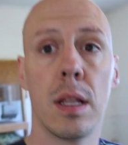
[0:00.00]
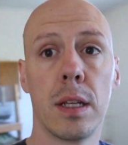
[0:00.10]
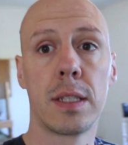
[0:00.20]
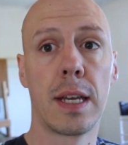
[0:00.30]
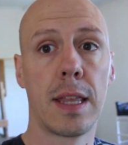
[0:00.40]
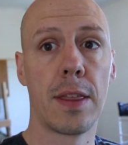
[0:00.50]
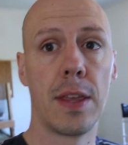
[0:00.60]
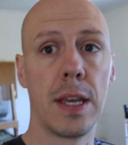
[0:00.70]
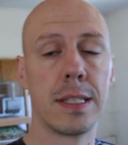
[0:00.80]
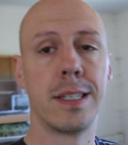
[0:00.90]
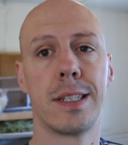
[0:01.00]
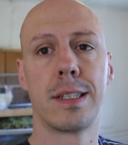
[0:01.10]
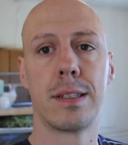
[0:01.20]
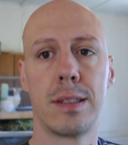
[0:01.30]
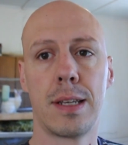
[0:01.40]
Looks like that thing is just
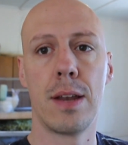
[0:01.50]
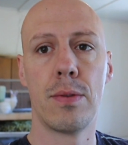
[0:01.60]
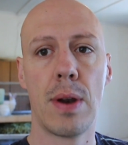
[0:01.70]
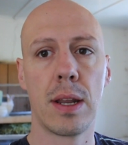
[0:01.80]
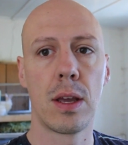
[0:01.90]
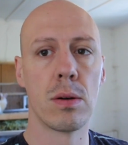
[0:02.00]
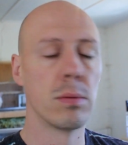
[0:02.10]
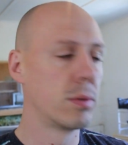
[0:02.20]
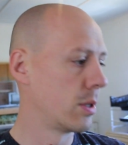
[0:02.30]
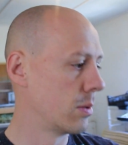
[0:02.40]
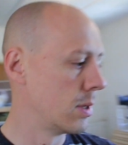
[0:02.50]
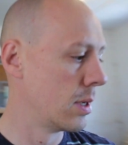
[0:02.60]
set and ready to go. So